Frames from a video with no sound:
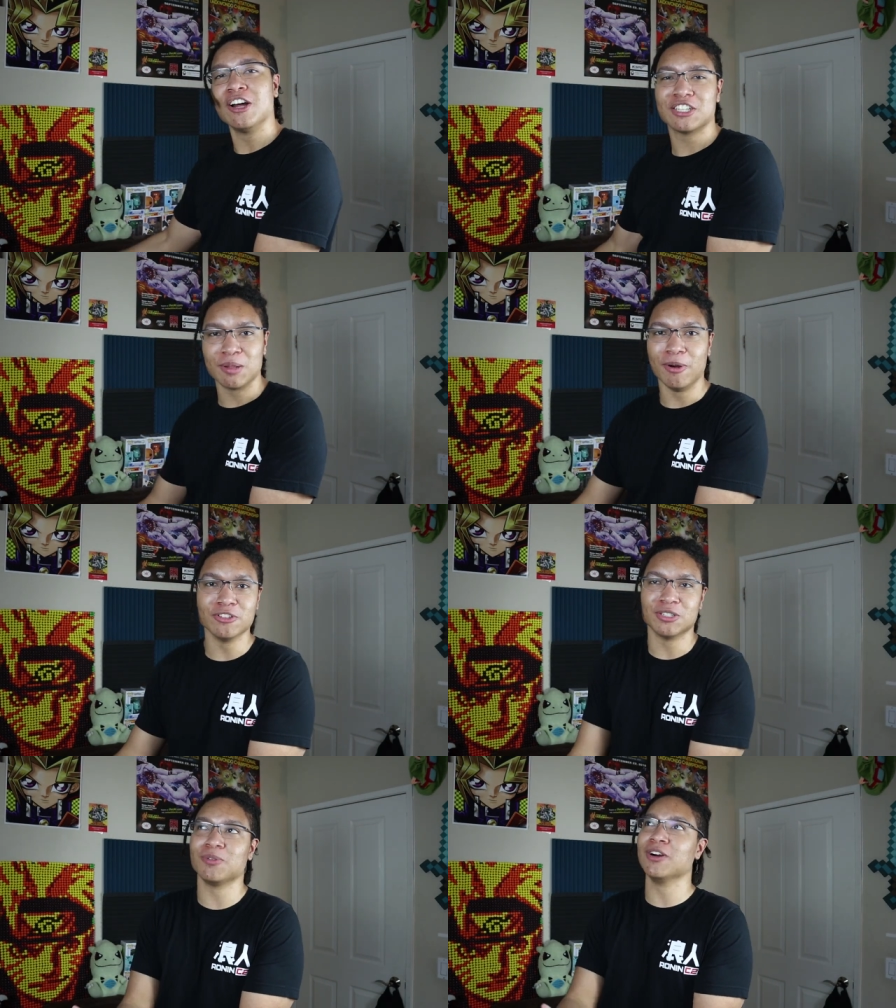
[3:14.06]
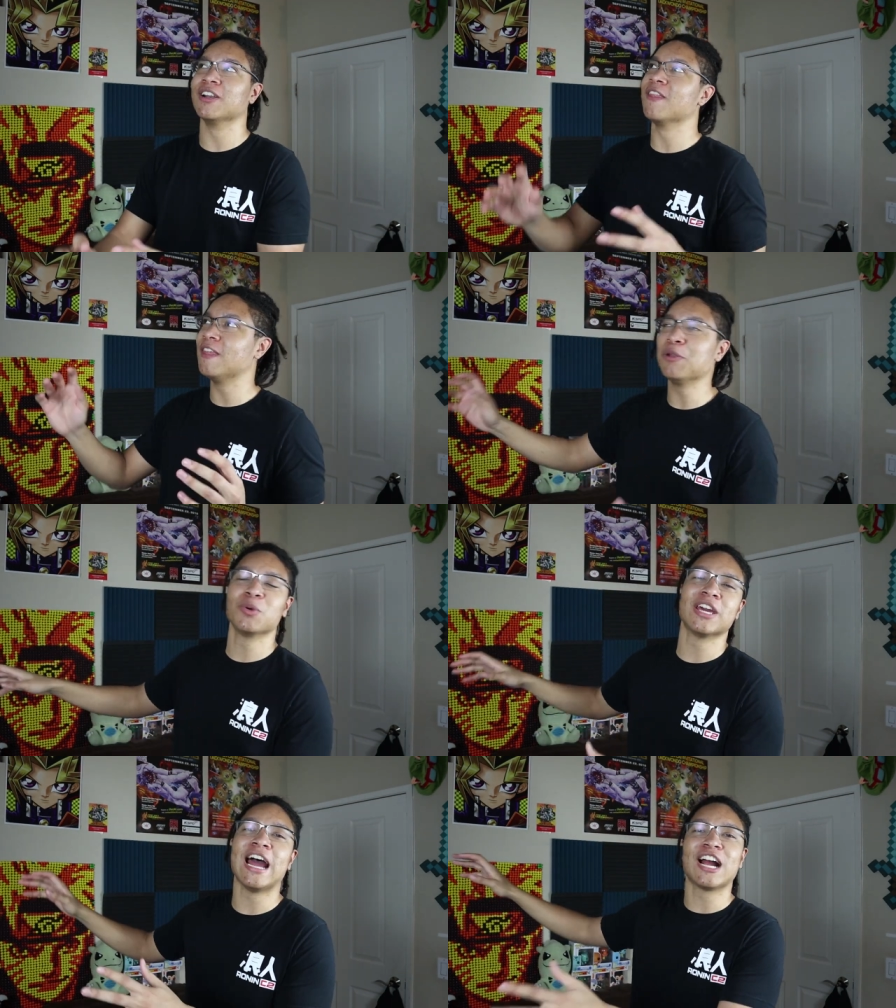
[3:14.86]
onto the poster board, then
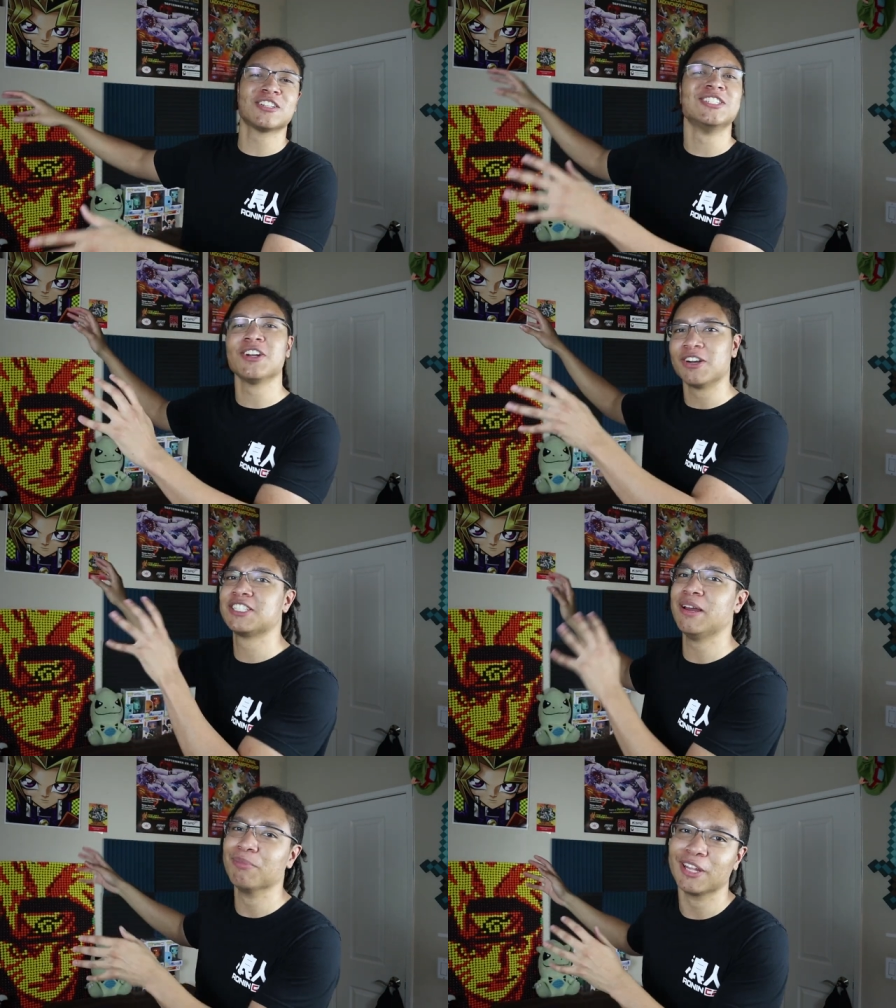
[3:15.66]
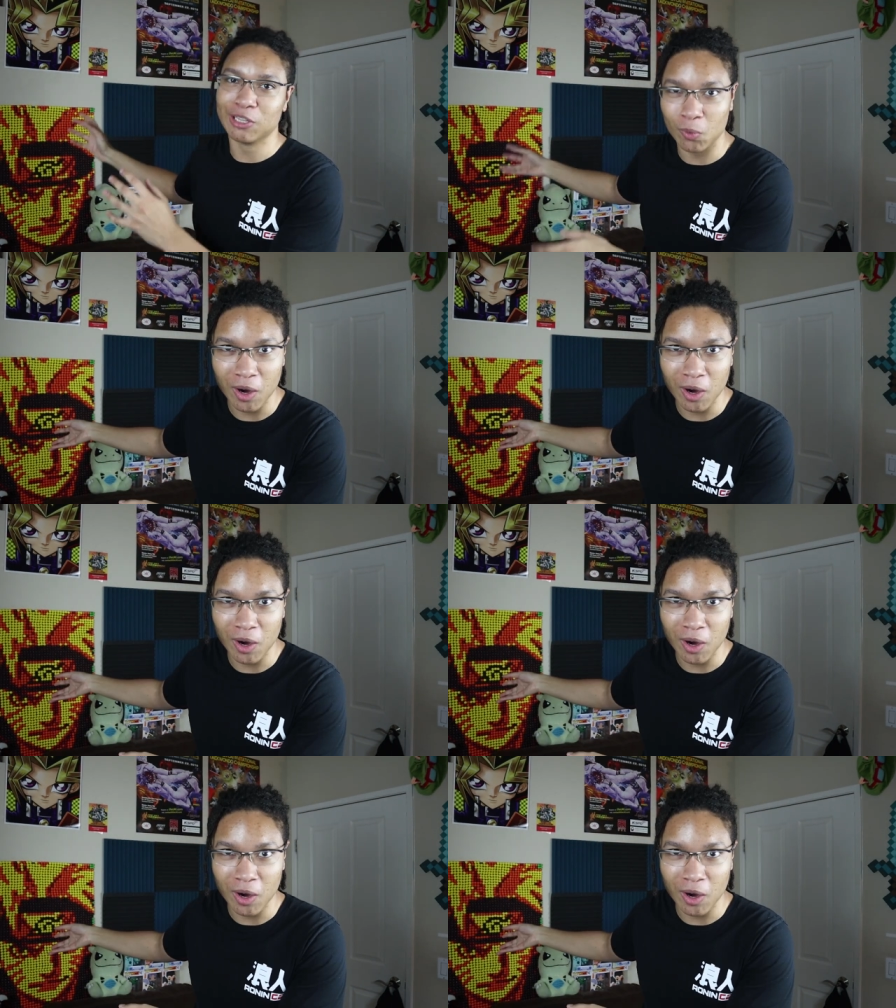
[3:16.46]
we can actually start assembling the